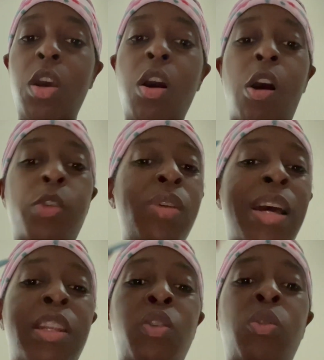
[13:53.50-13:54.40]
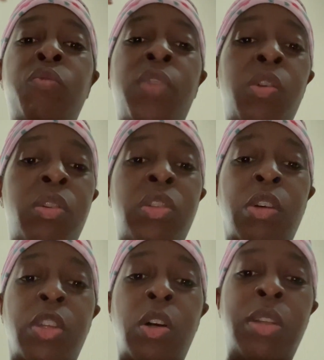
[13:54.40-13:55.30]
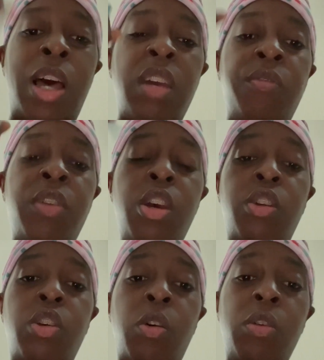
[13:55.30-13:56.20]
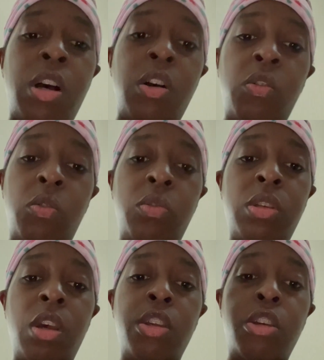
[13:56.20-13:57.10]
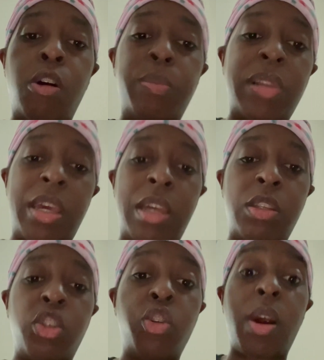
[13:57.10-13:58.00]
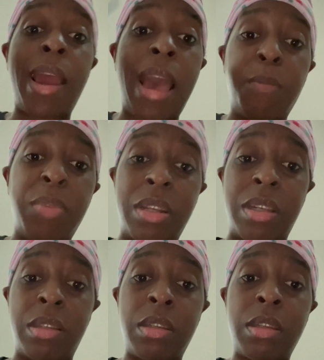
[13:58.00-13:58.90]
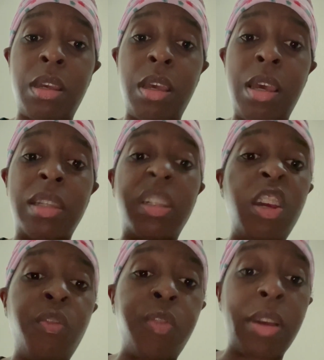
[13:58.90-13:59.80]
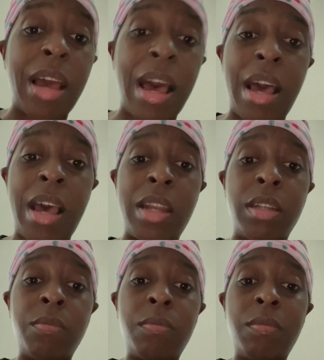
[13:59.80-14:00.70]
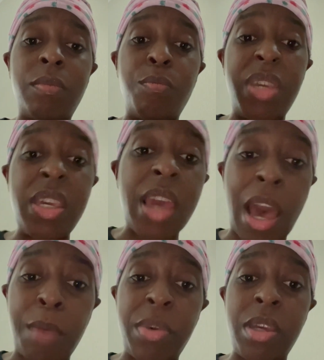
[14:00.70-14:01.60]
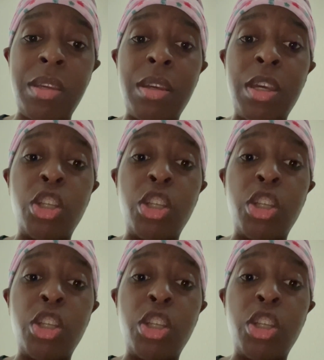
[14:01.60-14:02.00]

All you got to do is focus on your life, your goals, your plans, your happiness. Live for God. Be happy.